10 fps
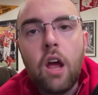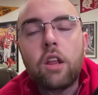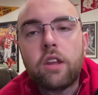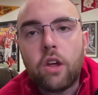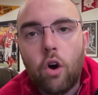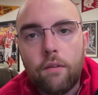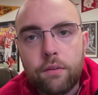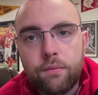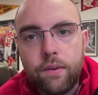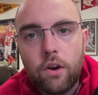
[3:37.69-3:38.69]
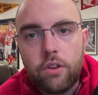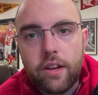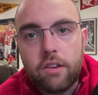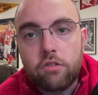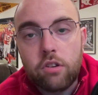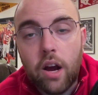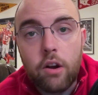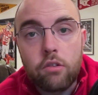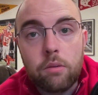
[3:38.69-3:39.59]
to get off the field against the Niners.